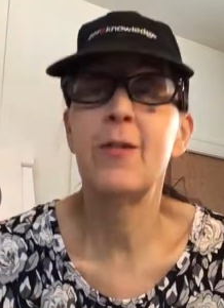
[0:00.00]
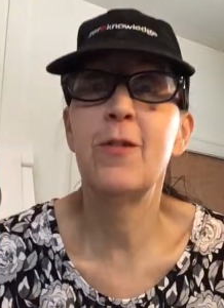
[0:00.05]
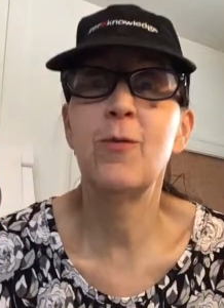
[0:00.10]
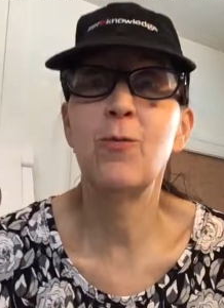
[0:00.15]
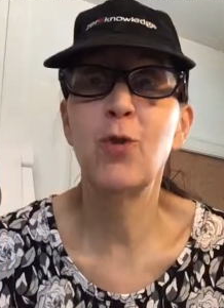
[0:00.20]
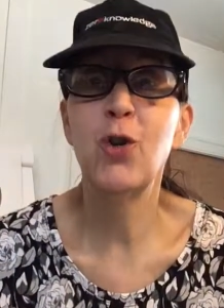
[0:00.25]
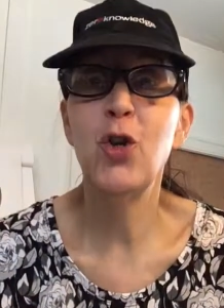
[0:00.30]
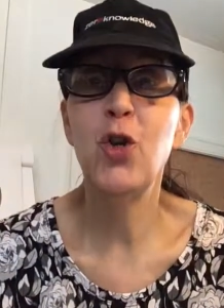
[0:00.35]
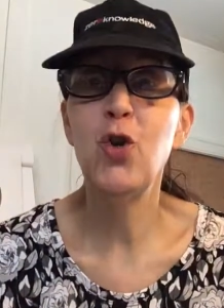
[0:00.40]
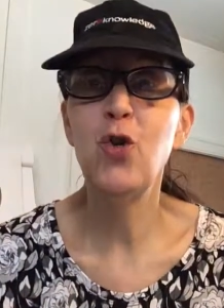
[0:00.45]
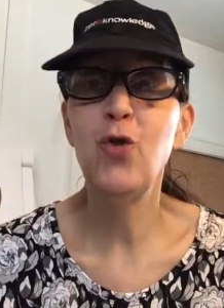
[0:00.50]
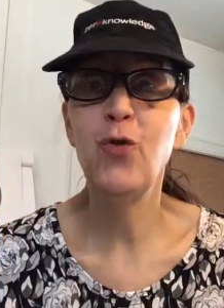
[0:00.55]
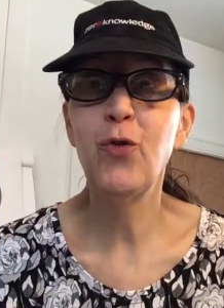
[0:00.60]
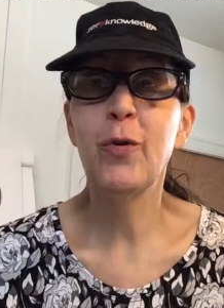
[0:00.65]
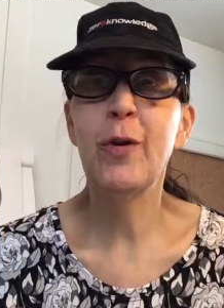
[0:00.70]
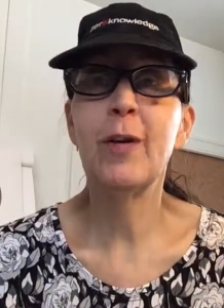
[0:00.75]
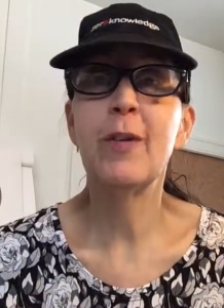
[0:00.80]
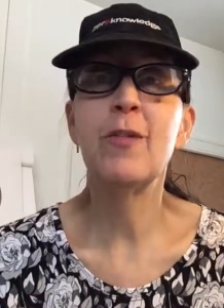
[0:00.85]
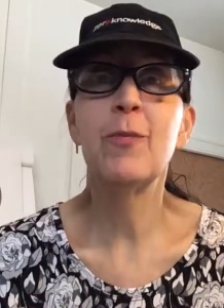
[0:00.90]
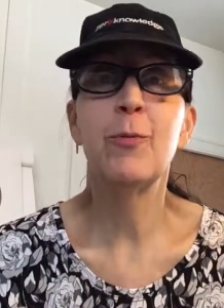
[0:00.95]
This is what
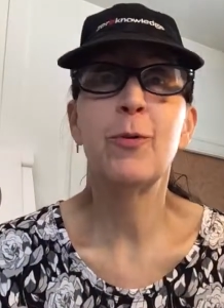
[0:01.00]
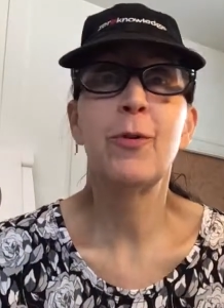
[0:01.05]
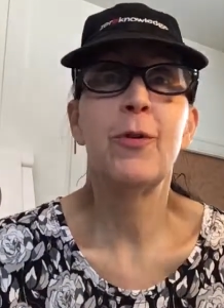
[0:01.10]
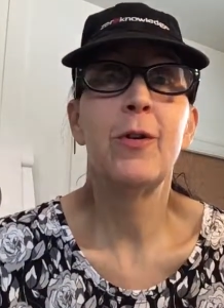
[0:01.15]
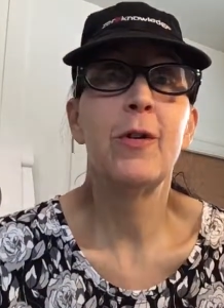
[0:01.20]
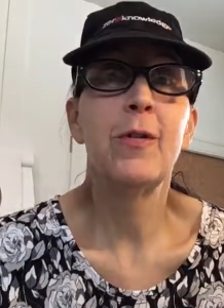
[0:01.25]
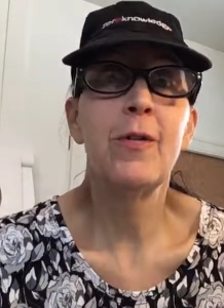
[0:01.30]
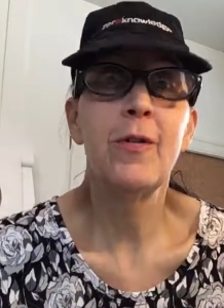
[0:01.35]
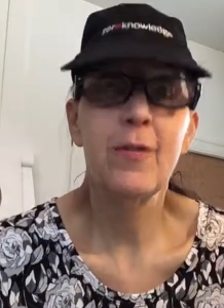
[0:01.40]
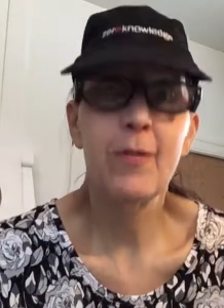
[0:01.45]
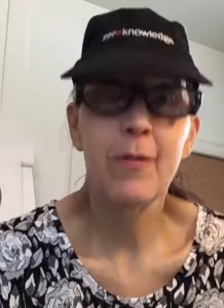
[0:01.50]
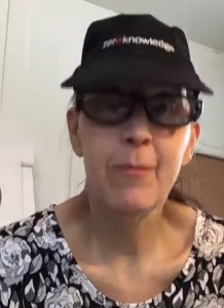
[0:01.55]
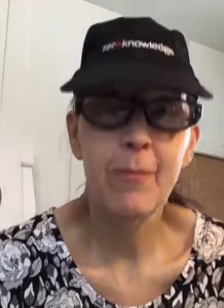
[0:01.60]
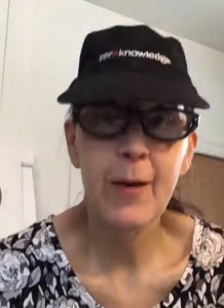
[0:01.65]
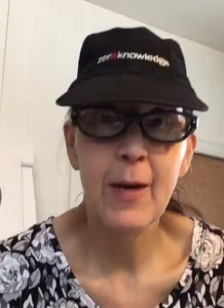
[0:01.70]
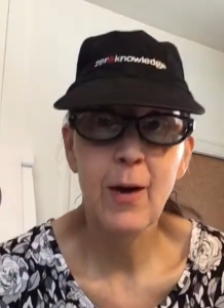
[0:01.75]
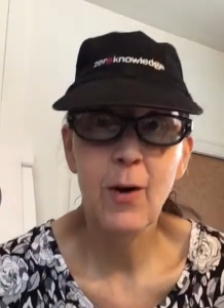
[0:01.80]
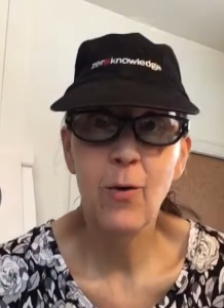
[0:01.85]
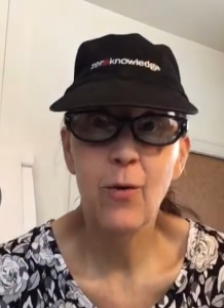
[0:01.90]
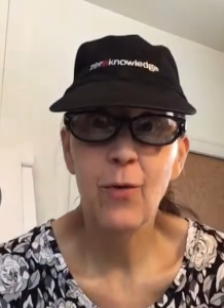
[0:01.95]
user experience is
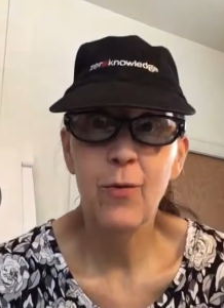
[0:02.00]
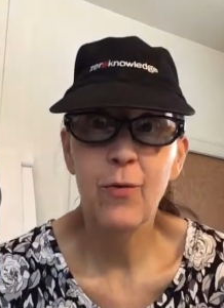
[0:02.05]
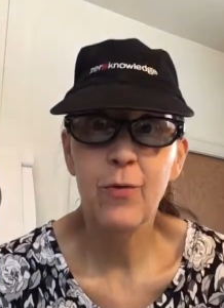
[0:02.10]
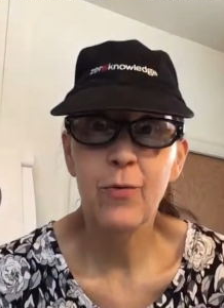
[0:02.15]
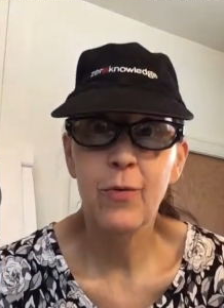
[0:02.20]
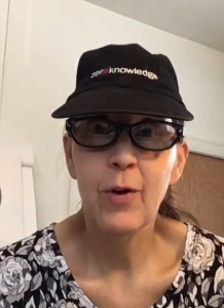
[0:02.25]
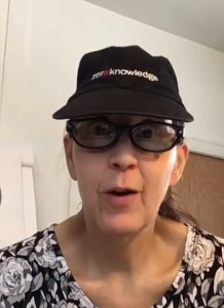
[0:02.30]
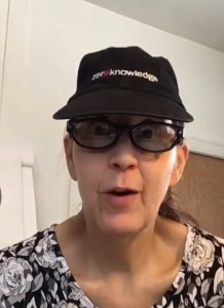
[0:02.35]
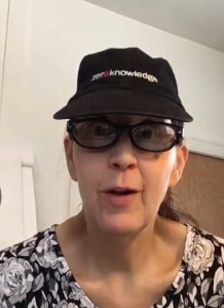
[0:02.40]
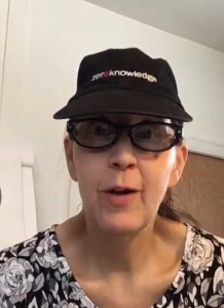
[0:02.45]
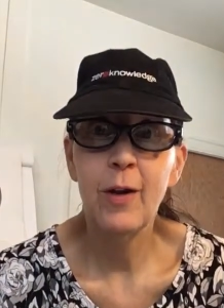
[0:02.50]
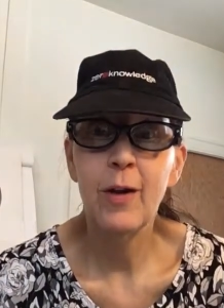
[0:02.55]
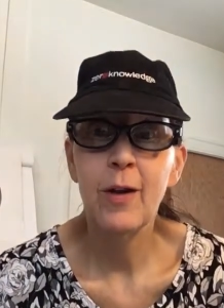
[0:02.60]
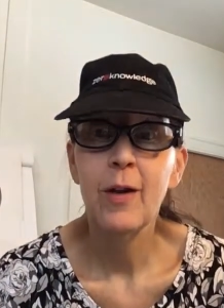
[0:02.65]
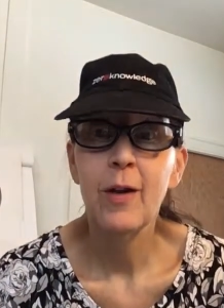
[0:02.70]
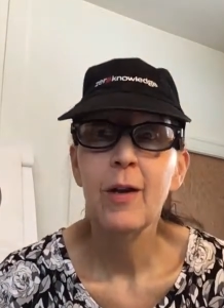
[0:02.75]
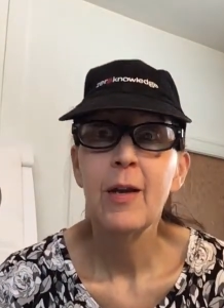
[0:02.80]
about, right?